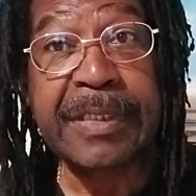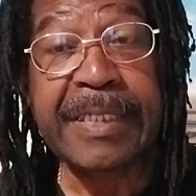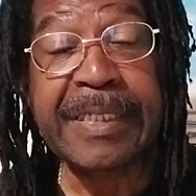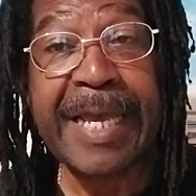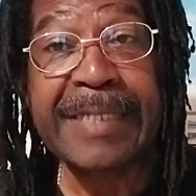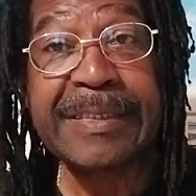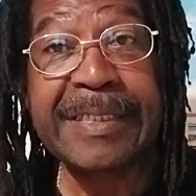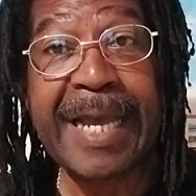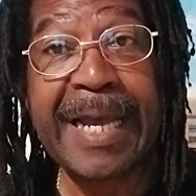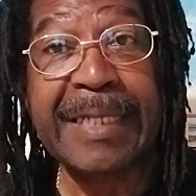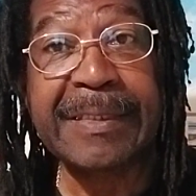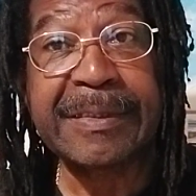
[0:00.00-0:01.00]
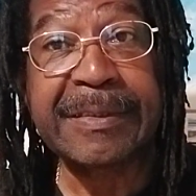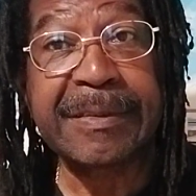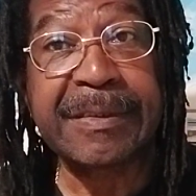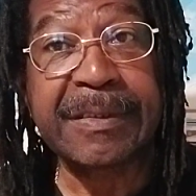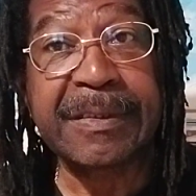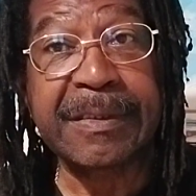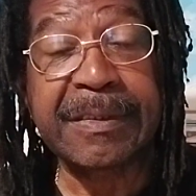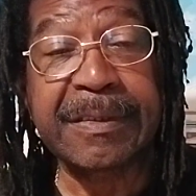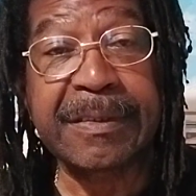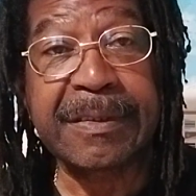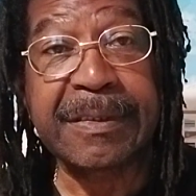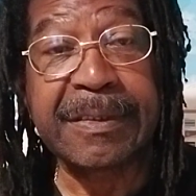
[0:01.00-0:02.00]
that that's not
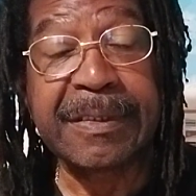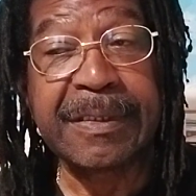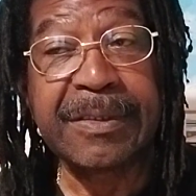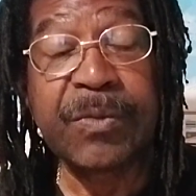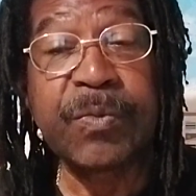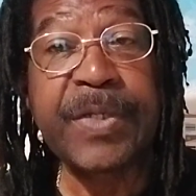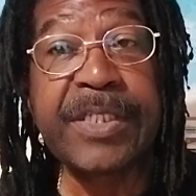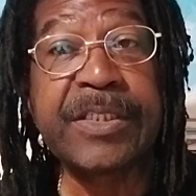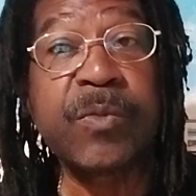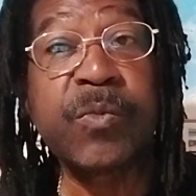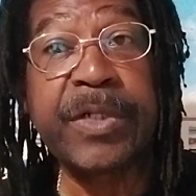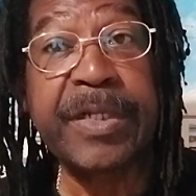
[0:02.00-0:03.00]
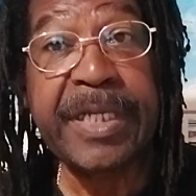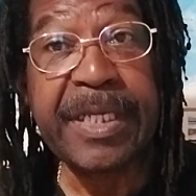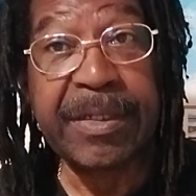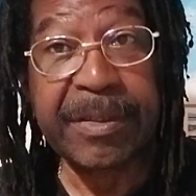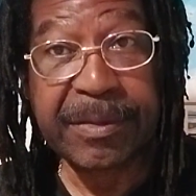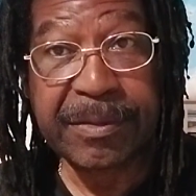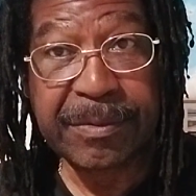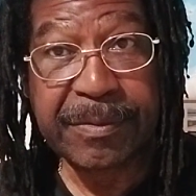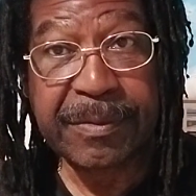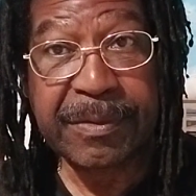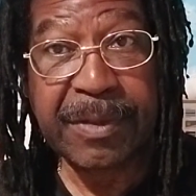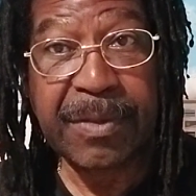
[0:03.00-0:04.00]
the reason we're here,
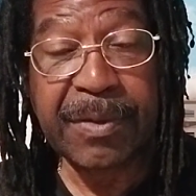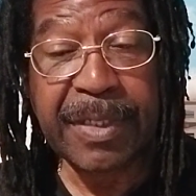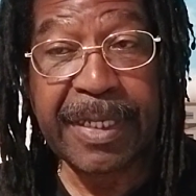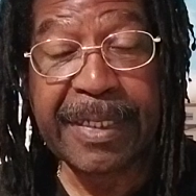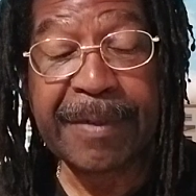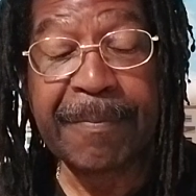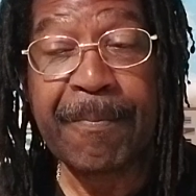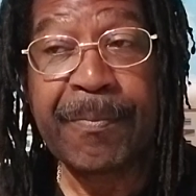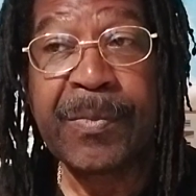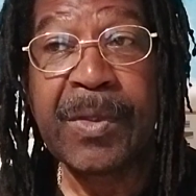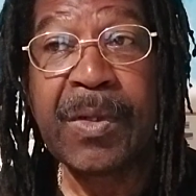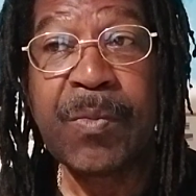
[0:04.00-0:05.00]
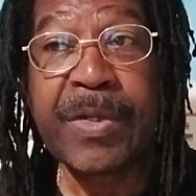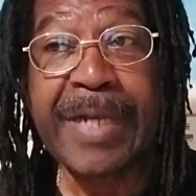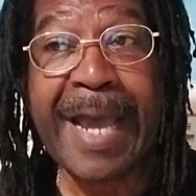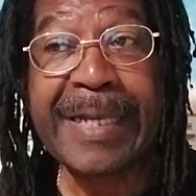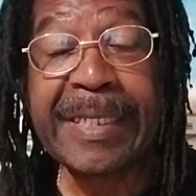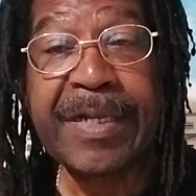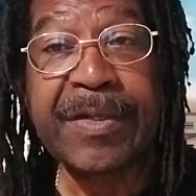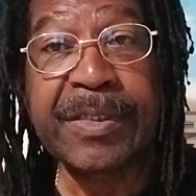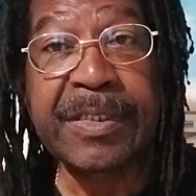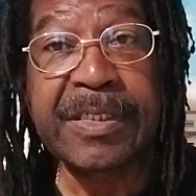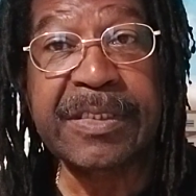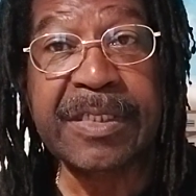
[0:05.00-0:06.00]
okay? We're not here to
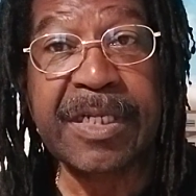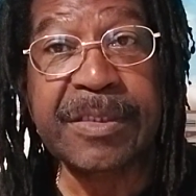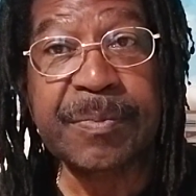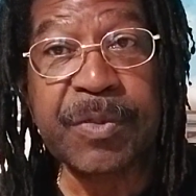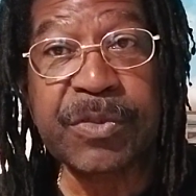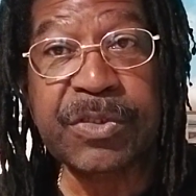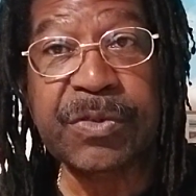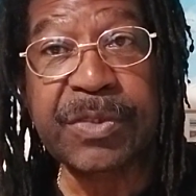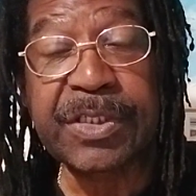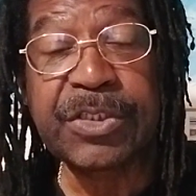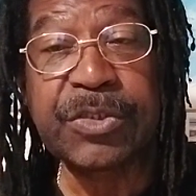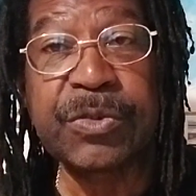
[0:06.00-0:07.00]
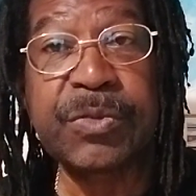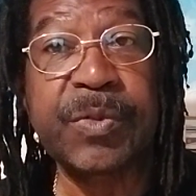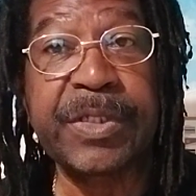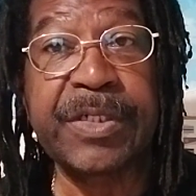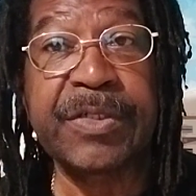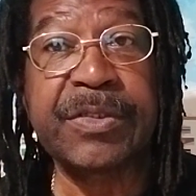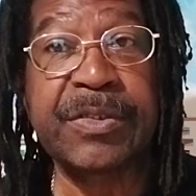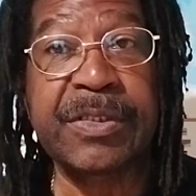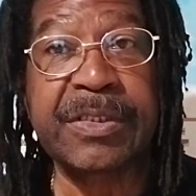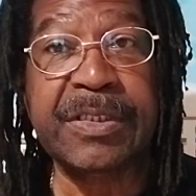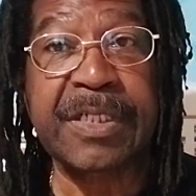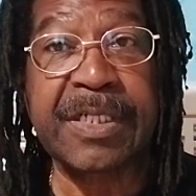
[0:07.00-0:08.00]
discuss personal issues. We're here to
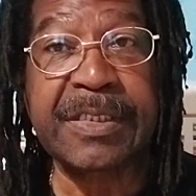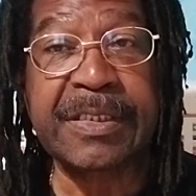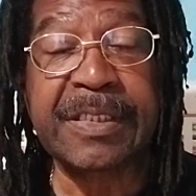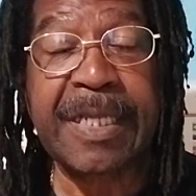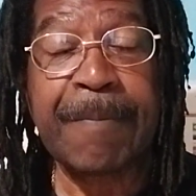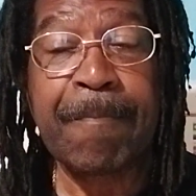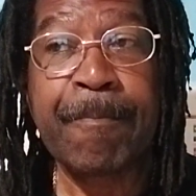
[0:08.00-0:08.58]
discuss